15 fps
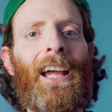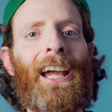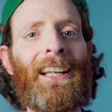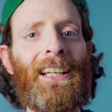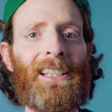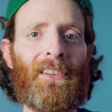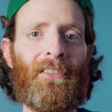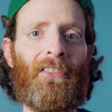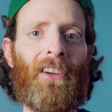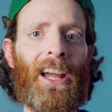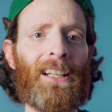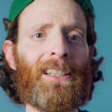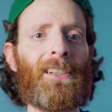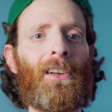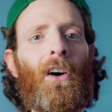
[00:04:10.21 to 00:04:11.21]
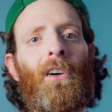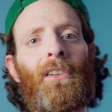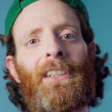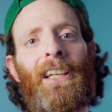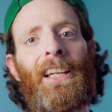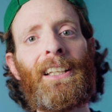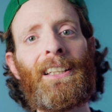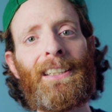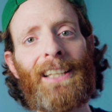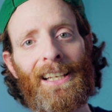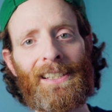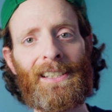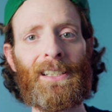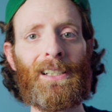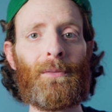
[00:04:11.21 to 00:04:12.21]
and its effects on the
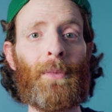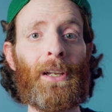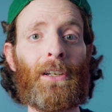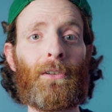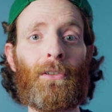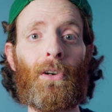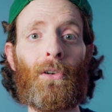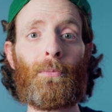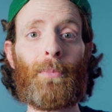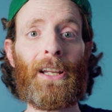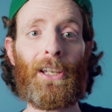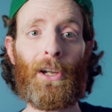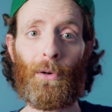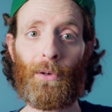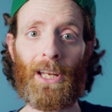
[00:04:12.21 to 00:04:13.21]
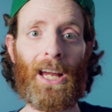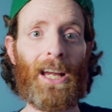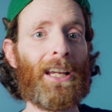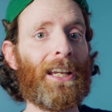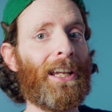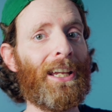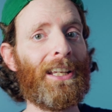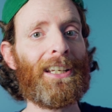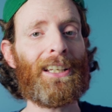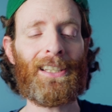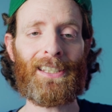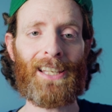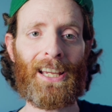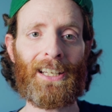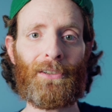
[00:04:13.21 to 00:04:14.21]
intestinal microbiota and
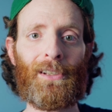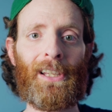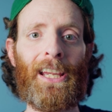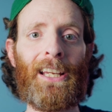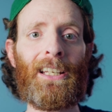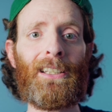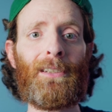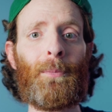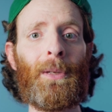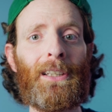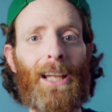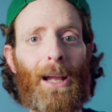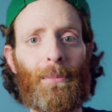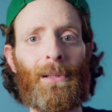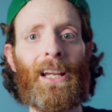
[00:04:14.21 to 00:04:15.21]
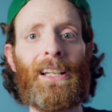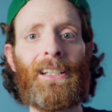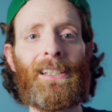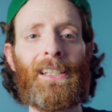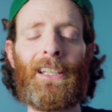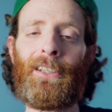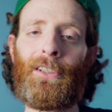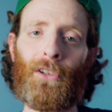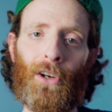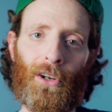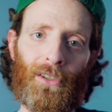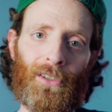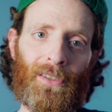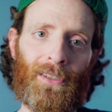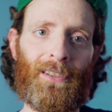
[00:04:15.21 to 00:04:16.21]
anxiety-related metabolites in
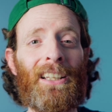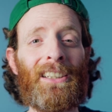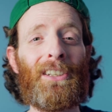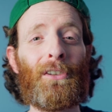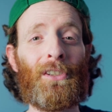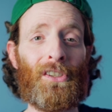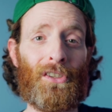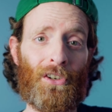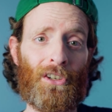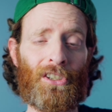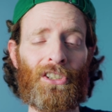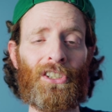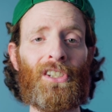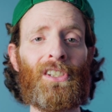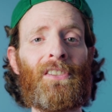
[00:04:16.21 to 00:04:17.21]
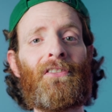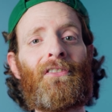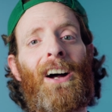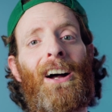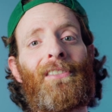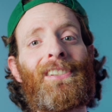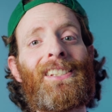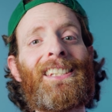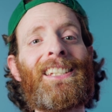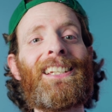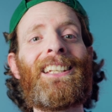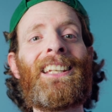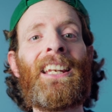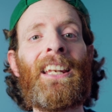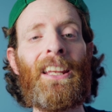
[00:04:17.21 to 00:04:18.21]
dogs. The researchers found
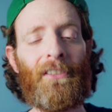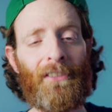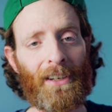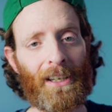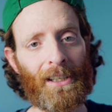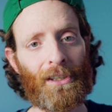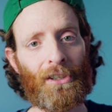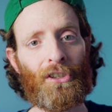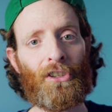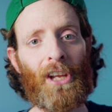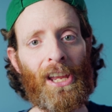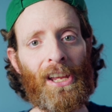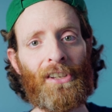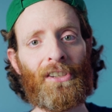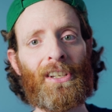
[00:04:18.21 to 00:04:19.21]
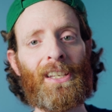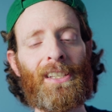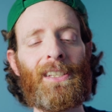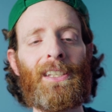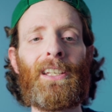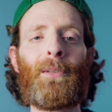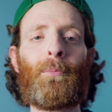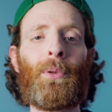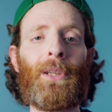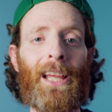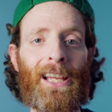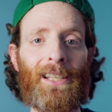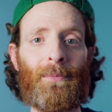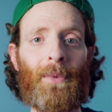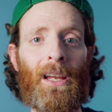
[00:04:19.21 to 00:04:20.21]
significant changes in
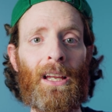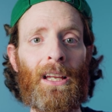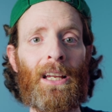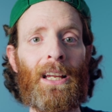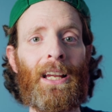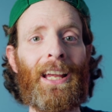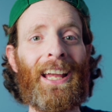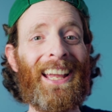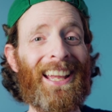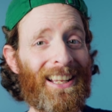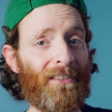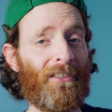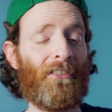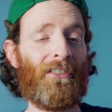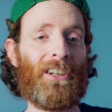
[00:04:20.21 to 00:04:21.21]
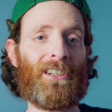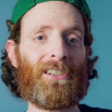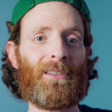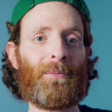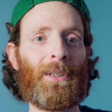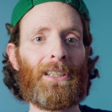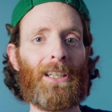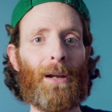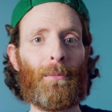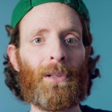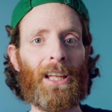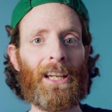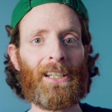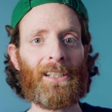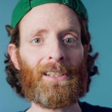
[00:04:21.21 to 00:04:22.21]
plasma and fecal
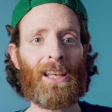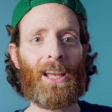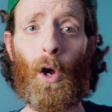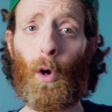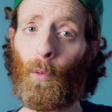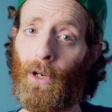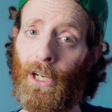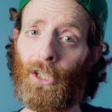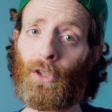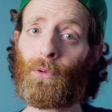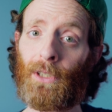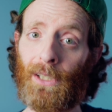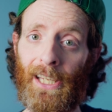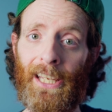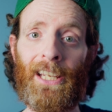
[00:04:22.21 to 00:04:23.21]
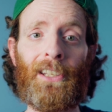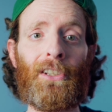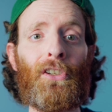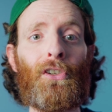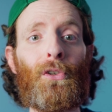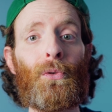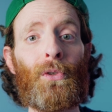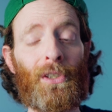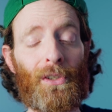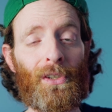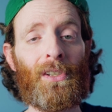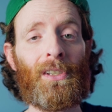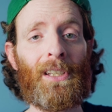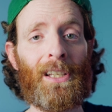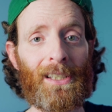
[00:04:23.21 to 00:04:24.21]
metabolites, which were linked to
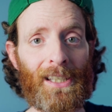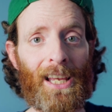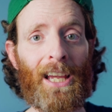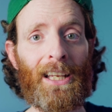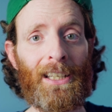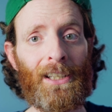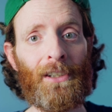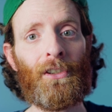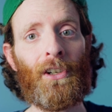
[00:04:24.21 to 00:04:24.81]
reduced anxiety in